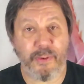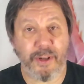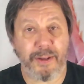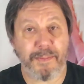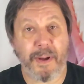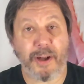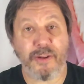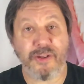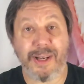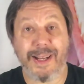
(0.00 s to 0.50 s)

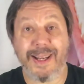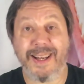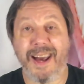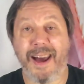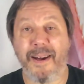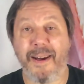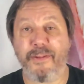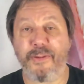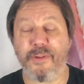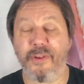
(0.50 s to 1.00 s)
with mostly
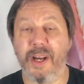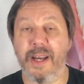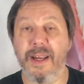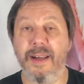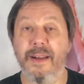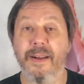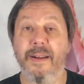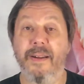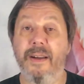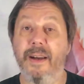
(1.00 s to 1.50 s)

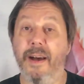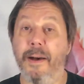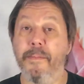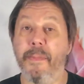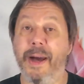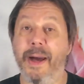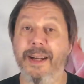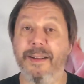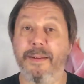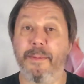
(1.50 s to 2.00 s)
cavalry
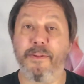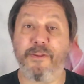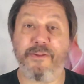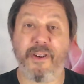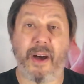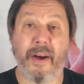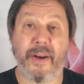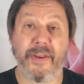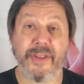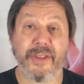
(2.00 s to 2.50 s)
and make them
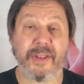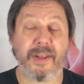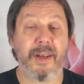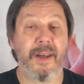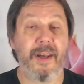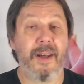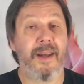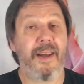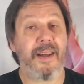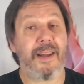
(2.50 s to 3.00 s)
fast,
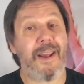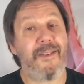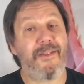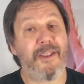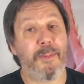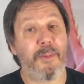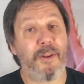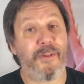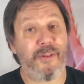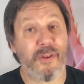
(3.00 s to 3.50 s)
give
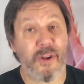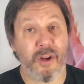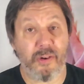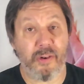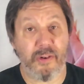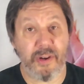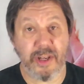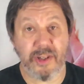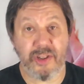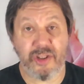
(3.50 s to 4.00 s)
them a
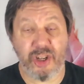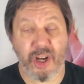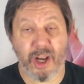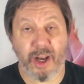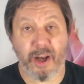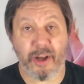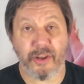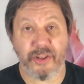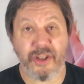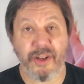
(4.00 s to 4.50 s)
furious
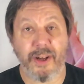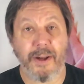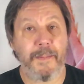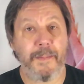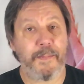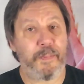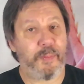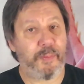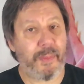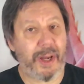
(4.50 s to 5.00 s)
charge,
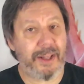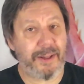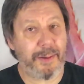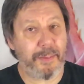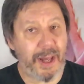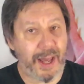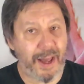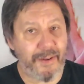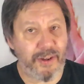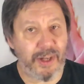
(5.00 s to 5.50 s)
make
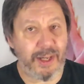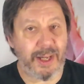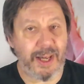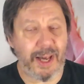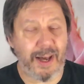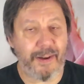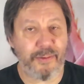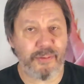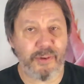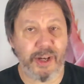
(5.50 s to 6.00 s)
them heavy
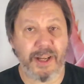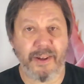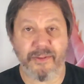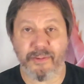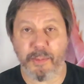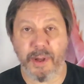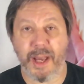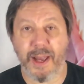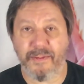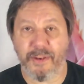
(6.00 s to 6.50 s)
cavalry,
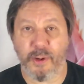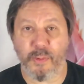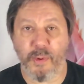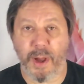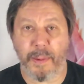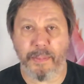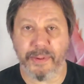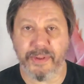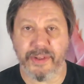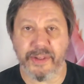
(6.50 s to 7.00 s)
give them heavy
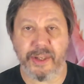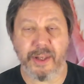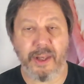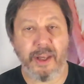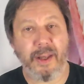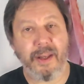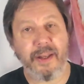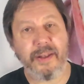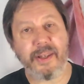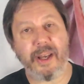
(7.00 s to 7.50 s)
weapons.
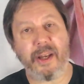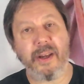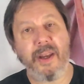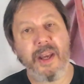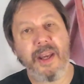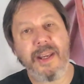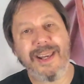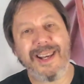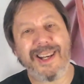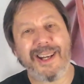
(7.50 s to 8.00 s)
So
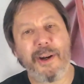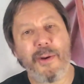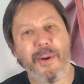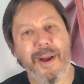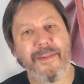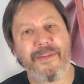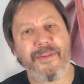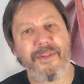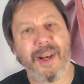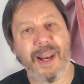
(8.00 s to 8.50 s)
you're going to
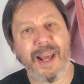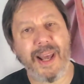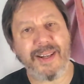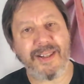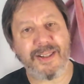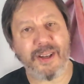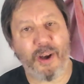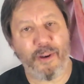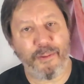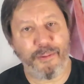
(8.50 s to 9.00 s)
have
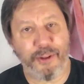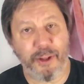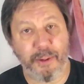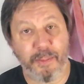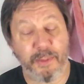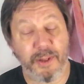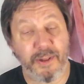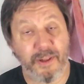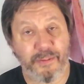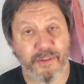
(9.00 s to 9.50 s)
less of
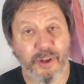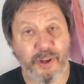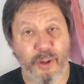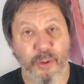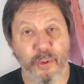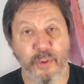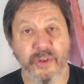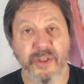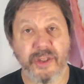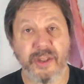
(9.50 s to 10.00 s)
them, of
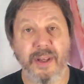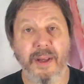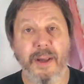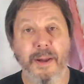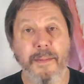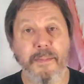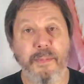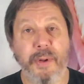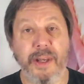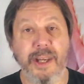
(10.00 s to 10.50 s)
course,
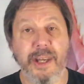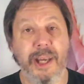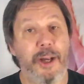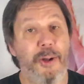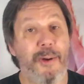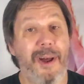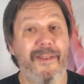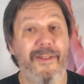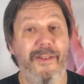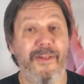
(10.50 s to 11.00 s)
but you're
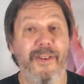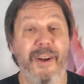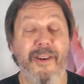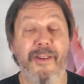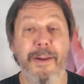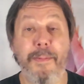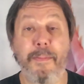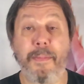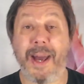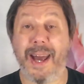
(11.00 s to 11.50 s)
going to have a
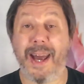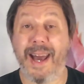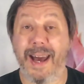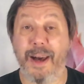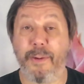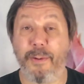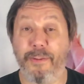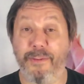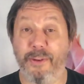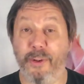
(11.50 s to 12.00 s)
very
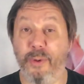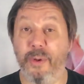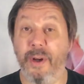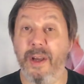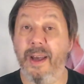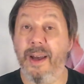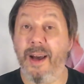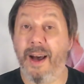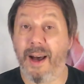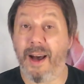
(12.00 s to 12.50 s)

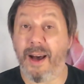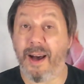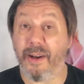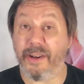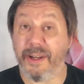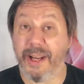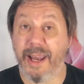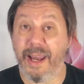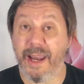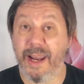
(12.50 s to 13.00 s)
powerful,
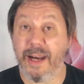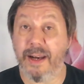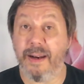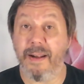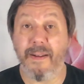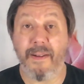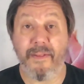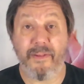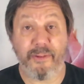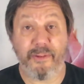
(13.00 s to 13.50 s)
hard-hitting,
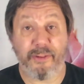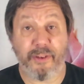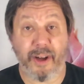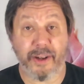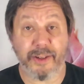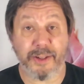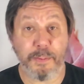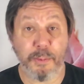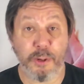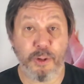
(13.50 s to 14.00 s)

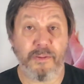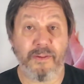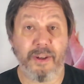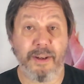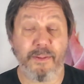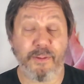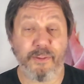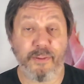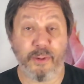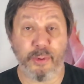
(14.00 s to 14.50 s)

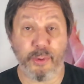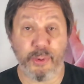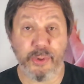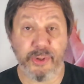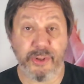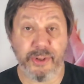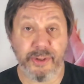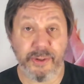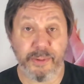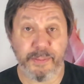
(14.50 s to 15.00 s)
fast-moving
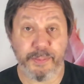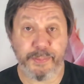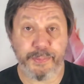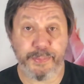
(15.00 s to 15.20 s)
force.